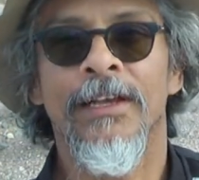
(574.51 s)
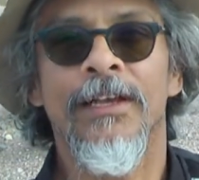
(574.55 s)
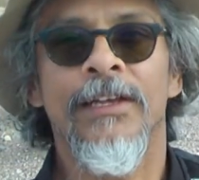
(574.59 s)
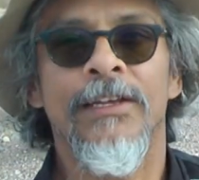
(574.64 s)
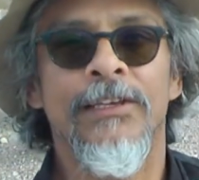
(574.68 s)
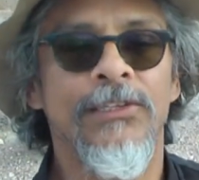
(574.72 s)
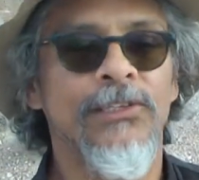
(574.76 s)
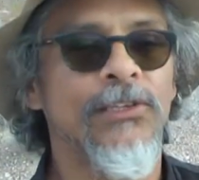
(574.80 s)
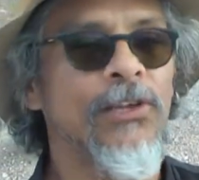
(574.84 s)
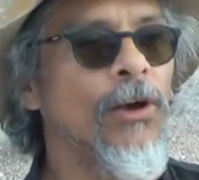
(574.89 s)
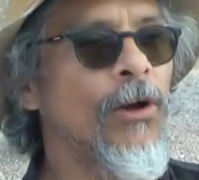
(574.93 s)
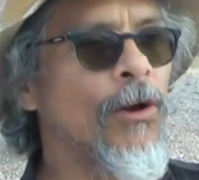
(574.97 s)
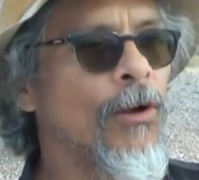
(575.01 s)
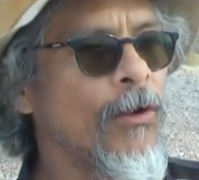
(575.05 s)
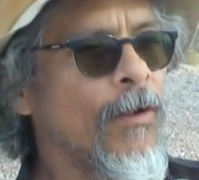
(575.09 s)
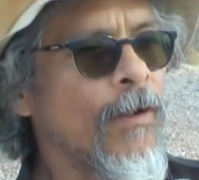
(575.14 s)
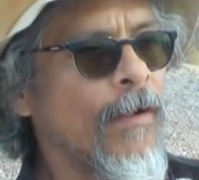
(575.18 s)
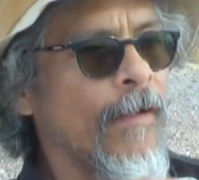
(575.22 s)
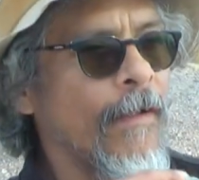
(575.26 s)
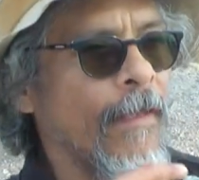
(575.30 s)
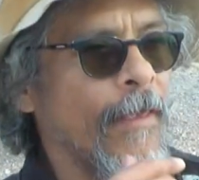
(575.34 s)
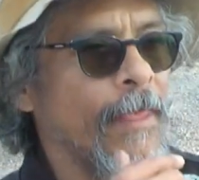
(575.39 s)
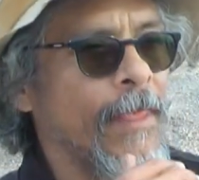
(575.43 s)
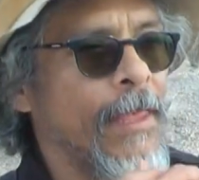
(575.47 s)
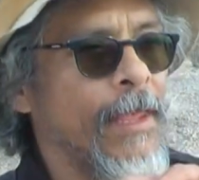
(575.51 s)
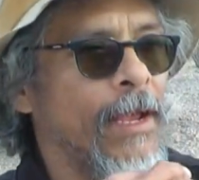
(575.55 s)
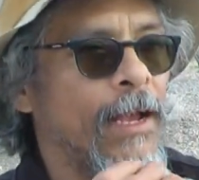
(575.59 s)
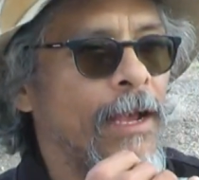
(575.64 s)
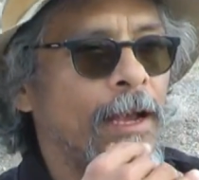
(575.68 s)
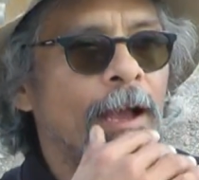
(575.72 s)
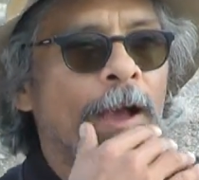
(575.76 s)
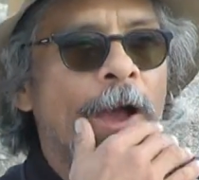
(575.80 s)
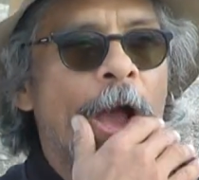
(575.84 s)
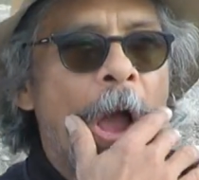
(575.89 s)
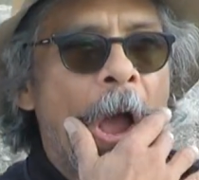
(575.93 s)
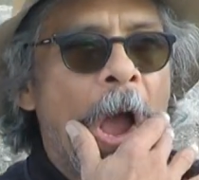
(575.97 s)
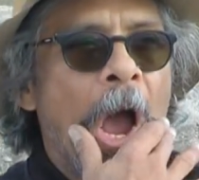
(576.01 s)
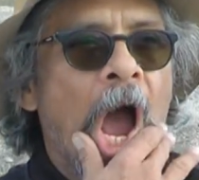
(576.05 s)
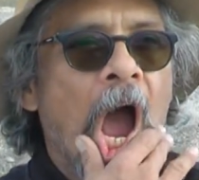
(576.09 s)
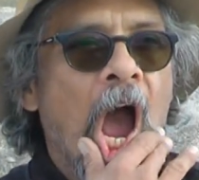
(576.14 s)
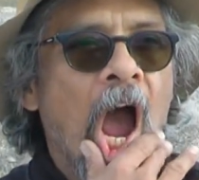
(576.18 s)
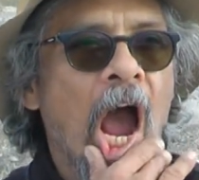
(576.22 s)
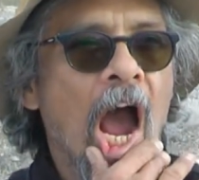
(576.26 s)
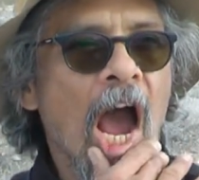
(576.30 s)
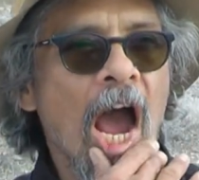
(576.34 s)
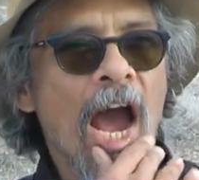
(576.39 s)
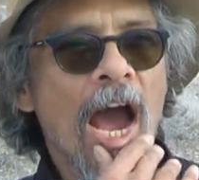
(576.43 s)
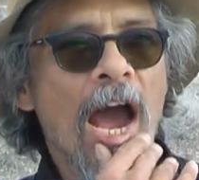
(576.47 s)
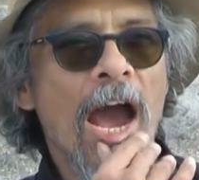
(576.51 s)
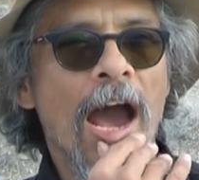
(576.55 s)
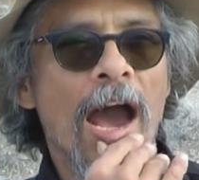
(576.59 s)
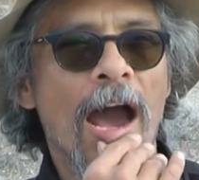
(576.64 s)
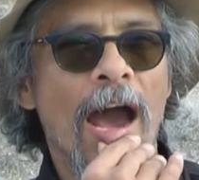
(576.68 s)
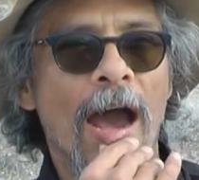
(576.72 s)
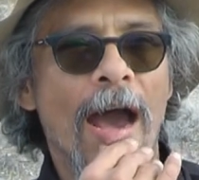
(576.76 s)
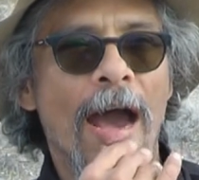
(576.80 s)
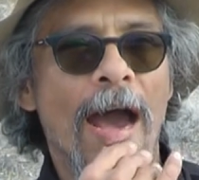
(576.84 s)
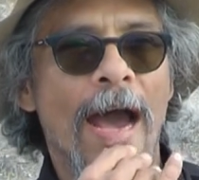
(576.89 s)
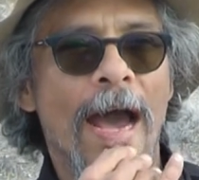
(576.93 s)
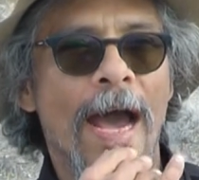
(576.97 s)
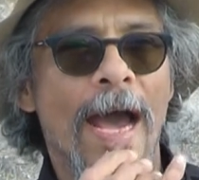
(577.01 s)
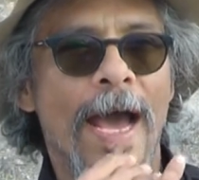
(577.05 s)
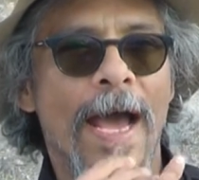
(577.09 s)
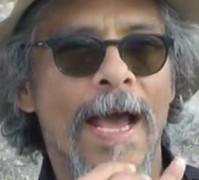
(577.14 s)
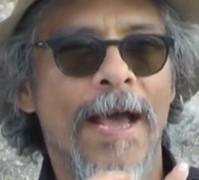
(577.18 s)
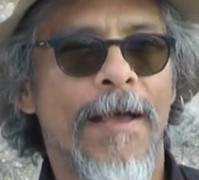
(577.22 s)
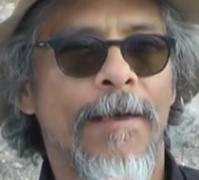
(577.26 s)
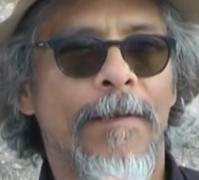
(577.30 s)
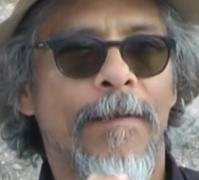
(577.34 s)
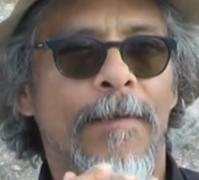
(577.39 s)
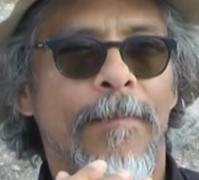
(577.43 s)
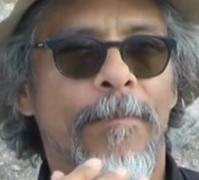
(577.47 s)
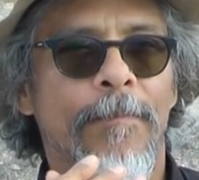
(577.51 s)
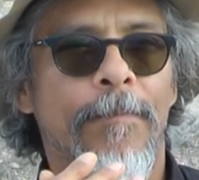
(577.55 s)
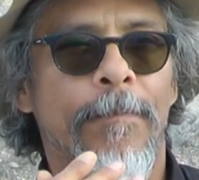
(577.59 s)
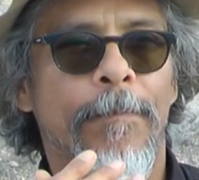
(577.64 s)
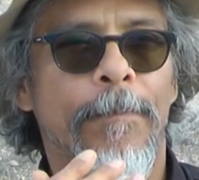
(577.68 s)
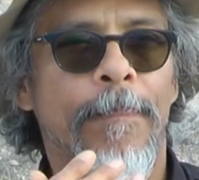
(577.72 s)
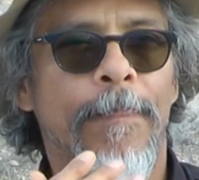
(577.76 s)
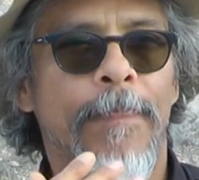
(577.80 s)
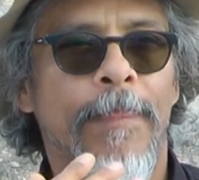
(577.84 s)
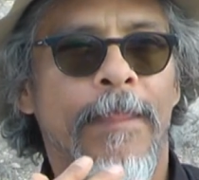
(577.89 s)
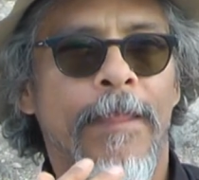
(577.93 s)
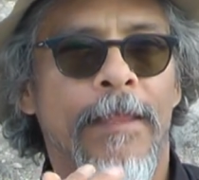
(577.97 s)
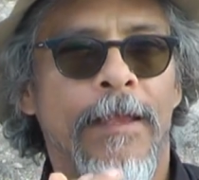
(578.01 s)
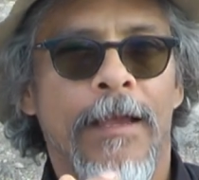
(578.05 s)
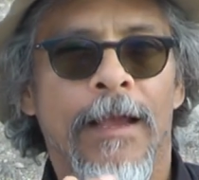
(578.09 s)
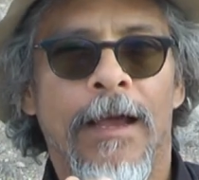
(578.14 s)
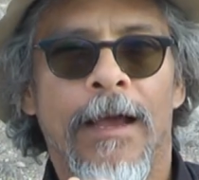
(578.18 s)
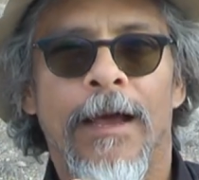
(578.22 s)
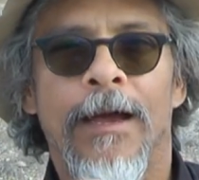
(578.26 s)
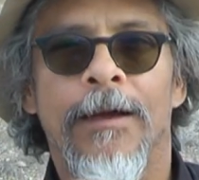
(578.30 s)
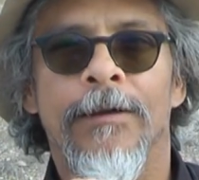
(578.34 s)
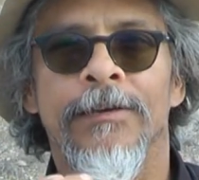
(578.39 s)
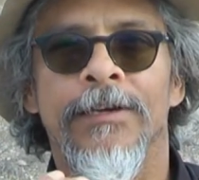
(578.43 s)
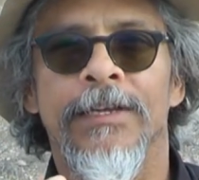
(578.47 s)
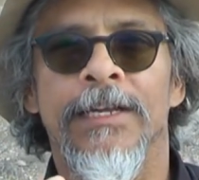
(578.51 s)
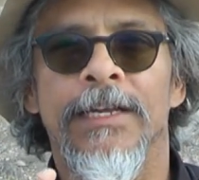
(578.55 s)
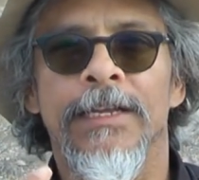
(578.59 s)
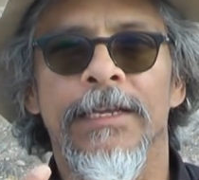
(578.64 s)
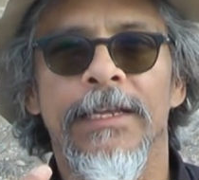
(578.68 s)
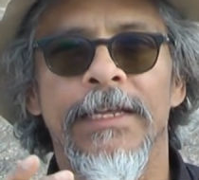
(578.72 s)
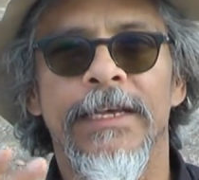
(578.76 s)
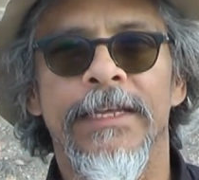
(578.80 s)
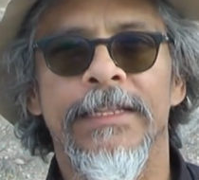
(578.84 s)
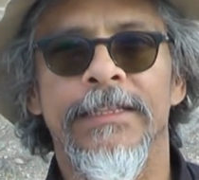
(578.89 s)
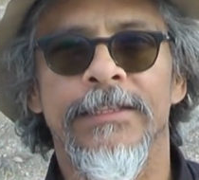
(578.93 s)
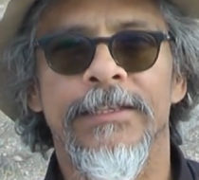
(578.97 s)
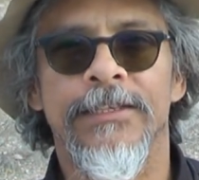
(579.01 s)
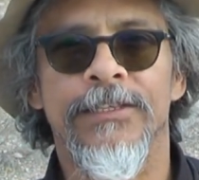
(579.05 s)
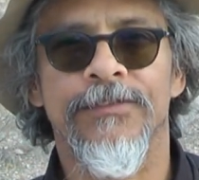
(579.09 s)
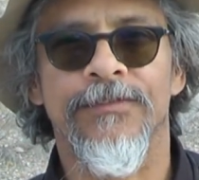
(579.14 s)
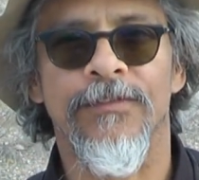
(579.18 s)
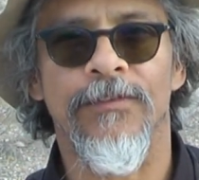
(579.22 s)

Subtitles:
So I'm going to let this